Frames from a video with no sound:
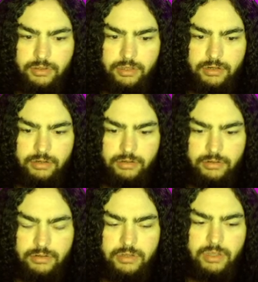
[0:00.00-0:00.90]
Thunder.
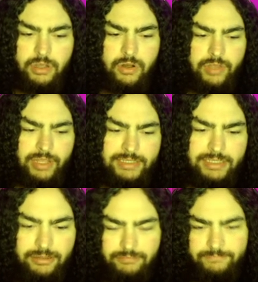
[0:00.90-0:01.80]
Oh, that's
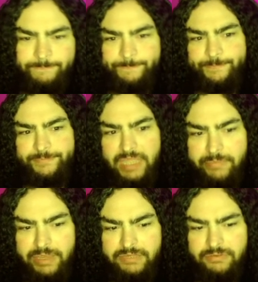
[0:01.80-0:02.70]
the. I
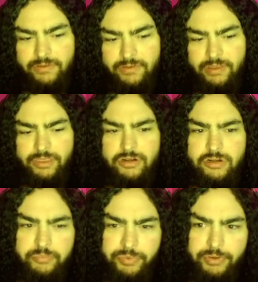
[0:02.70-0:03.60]
might as well give it
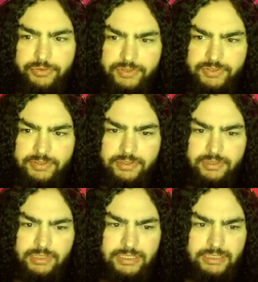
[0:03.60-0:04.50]
Thunderbolt.
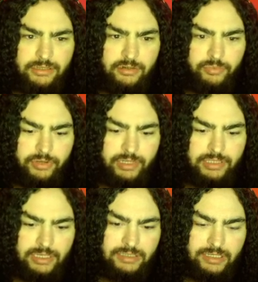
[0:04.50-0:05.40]
Because Thunderbolt, it
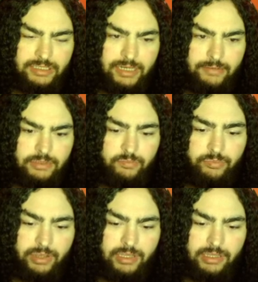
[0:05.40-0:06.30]
does less damage,
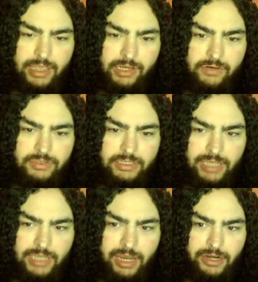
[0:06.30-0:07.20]
but the accuracy
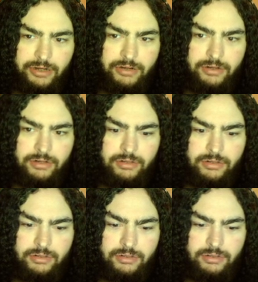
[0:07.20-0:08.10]
is higher.
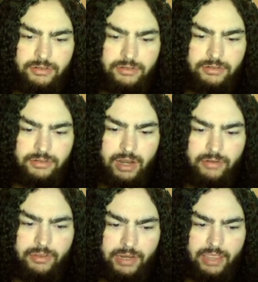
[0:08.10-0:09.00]
I'd
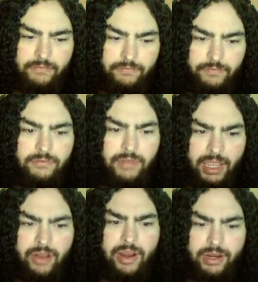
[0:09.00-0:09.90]
rather have
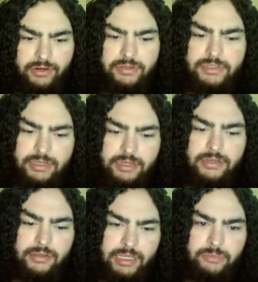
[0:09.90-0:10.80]
higher accuracy,
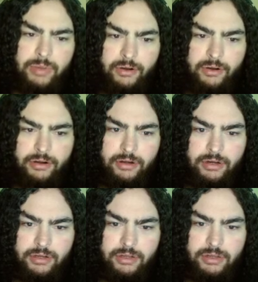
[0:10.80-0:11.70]
less power.
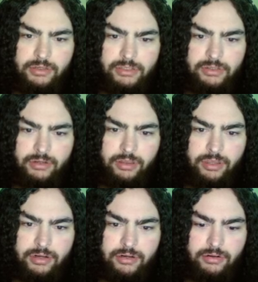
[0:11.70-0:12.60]
Because look,
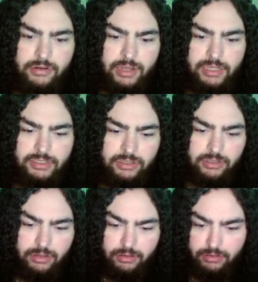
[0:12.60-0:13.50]
Thunder has a
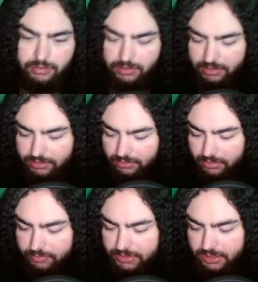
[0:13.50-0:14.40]

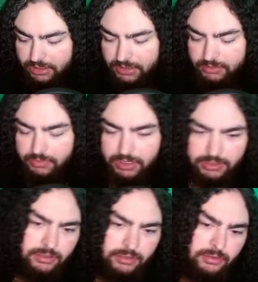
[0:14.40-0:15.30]
30% chance to
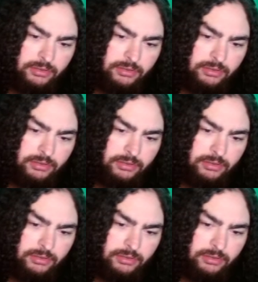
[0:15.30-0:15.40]
miss.